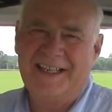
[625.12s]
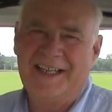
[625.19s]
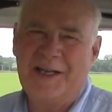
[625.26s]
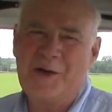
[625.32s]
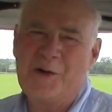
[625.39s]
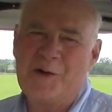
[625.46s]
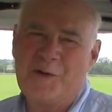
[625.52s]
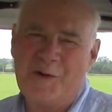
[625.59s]

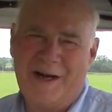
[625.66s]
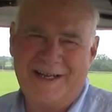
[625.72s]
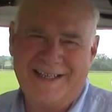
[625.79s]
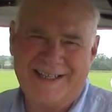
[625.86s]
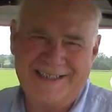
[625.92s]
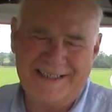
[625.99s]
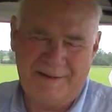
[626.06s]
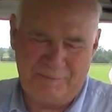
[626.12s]
Hello,
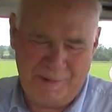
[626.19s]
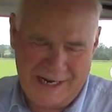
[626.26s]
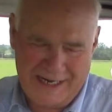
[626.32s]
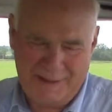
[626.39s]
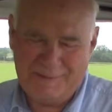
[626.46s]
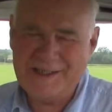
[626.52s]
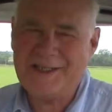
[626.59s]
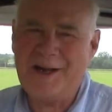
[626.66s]
this, my
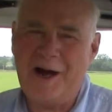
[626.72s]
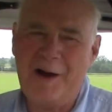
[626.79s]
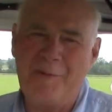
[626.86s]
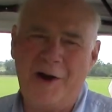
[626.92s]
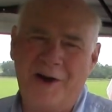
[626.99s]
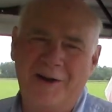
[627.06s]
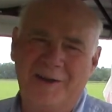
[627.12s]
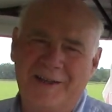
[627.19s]
name is Tom
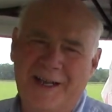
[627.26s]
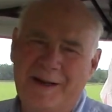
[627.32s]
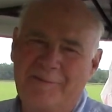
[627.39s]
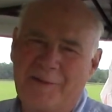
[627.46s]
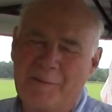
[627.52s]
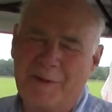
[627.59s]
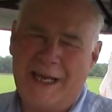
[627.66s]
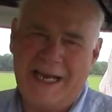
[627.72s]
Arnold. I'm
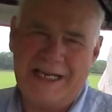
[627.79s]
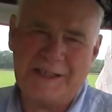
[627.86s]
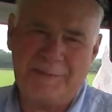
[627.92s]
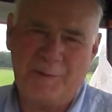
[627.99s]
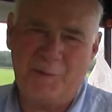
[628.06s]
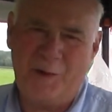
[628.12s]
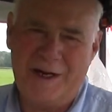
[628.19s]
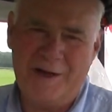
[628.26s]
from
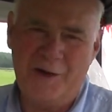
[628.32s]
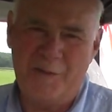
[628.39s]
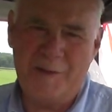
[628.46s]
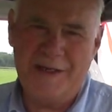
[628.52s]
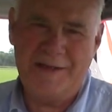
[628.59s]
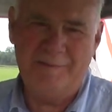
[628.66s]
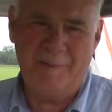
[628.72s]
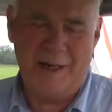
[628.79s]
Casper,
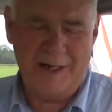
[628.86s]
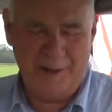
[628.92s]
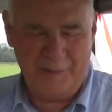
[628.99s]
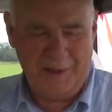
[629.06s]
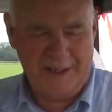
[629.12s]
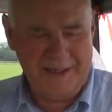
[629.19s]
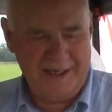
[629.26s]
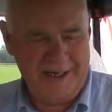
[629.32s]
Wyoming. My
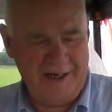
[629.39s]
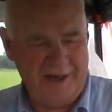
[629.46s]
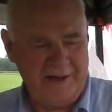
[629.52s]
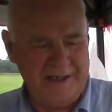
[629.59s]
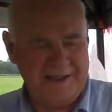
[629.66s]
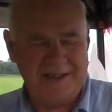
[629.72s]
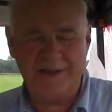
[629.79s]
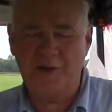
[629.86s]
airplane here
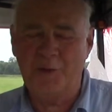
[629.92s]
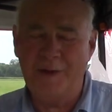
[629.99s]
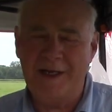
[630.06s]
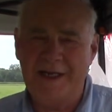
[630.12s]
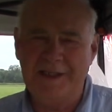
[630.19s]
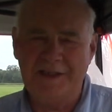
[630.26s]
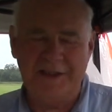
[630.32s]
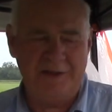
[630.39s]
is a
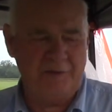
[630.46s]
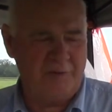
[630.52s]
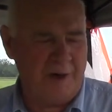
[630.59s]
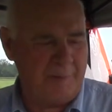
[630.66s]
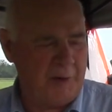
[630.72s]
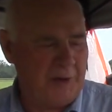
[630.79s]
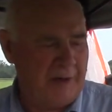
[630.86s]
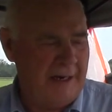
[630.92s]
twin-engine
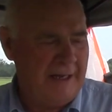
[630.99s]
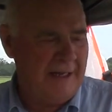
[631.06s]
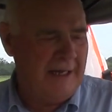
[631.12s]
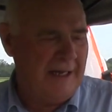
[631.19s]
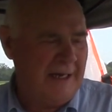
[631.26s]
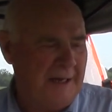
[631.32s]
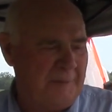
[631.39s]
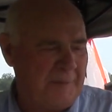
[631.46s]

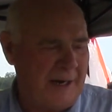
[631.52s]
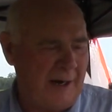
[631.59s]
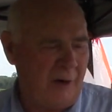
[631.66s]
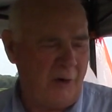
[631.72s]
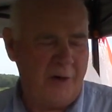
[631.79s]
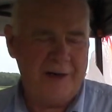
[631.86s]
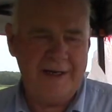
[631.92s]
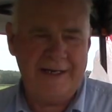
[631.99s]

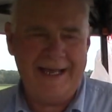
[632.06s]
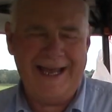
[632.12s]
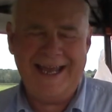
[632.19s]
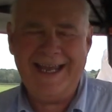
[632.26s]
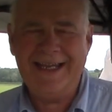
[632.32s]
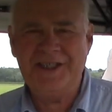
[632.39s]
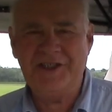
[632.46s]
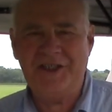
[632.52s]
rubber-powered
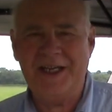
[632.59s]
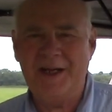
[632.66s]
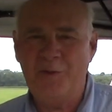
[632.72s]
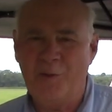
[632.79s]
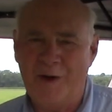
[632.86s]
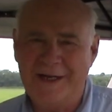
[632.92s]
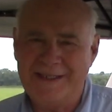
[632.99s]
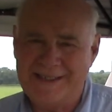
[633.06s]
A J
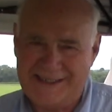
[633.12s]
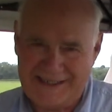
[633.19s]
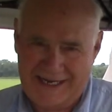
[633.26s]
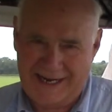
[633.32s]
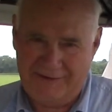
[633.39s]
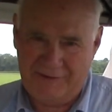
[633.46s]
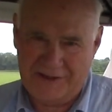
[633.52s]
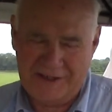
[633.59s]
one
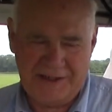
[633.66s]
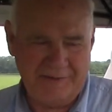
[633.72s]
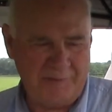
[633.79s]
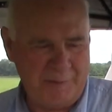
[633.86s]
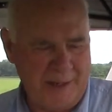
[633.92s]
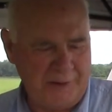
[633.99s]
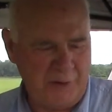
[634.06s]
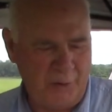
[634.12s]
Savage of
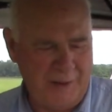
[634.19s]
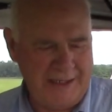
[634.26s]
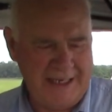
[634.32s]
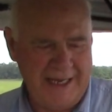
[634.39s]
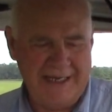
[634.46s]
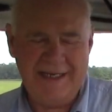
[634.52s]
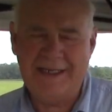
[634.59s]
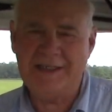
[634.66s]
about
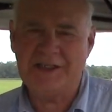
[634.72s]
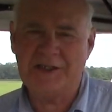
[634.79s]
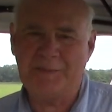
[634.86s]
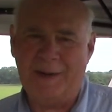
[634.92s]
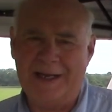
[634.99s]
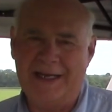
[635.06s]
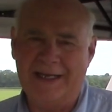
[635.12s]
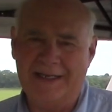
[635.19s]
twenty-eight inch
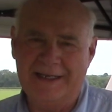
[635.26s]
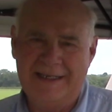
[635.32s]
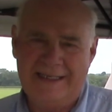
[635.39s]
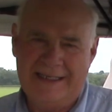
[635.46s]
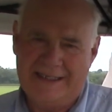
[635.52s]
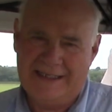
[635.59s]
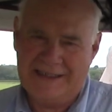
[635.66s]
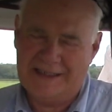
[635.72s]
span.
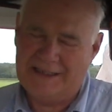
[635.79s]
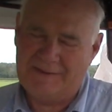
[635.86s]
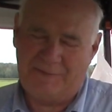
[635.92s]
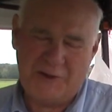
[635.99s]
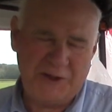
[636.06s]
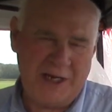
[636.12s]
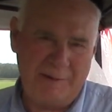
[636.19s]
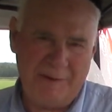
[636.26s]
This is the
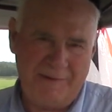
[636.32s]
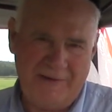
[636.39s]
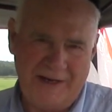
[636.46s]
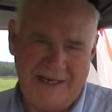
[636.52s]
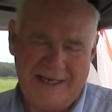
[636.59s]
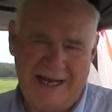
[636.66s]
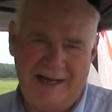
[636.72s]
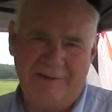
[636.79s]
first time I've
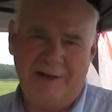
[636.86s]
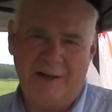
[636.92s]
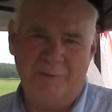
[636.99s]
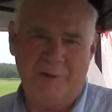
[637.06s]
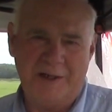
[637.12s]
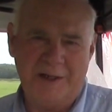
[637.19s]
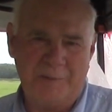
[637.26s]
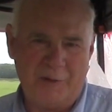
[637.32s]
had it out,
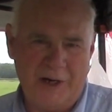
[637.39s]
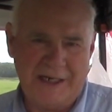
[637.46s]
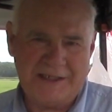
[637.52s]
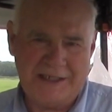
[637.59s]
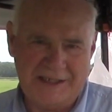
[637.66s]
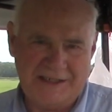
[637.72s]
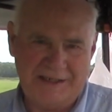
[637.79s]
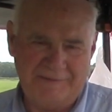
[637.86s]
and we're in the
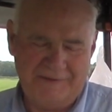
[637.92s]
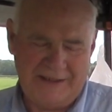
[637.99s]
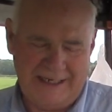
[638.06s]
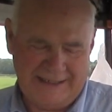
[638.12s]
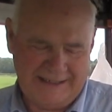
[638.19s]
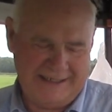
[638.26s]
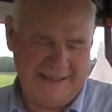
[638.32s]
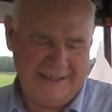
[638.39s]
process of
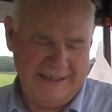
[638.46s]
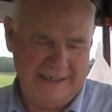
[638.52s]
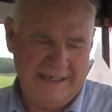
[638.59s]
testing.